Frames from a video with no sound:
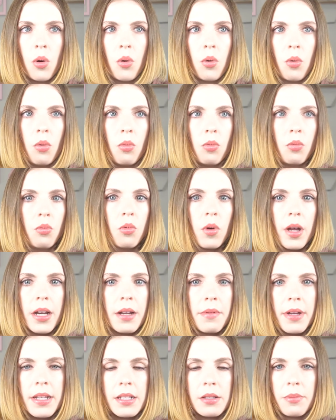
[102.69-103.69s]
what
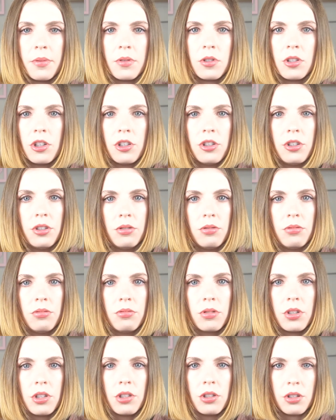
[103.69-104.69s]
am I supposed to do
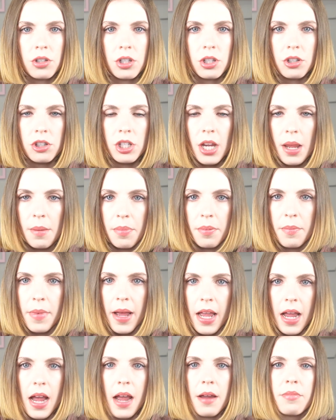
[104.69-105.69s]
to shape
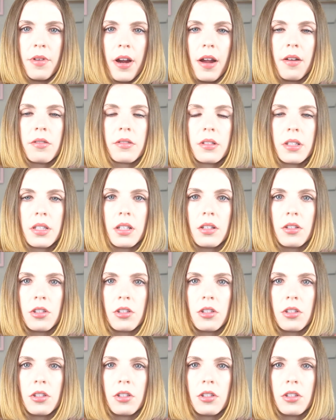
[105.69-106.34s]
my eyebrows?